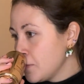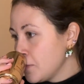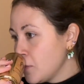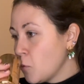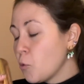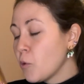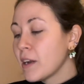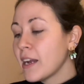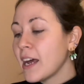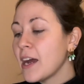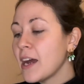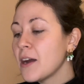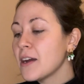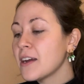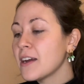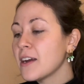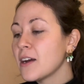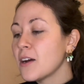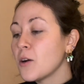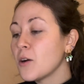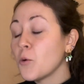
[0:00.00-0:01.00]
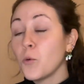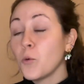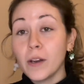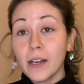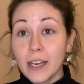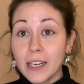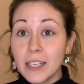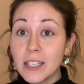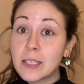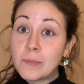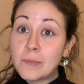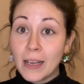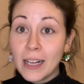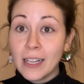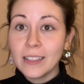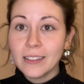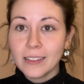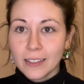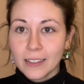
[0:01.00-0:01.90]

when I smelled